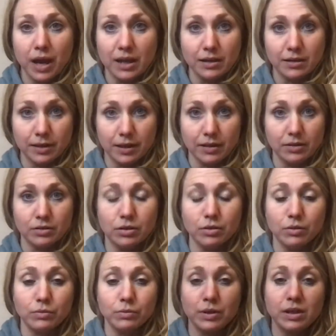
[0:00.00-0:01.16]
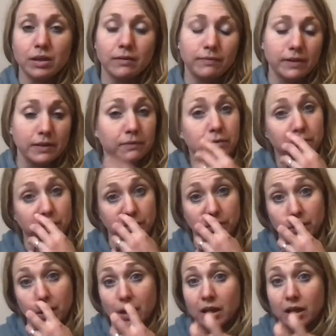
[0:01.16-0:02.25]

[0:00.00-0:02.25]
anything that we have lived through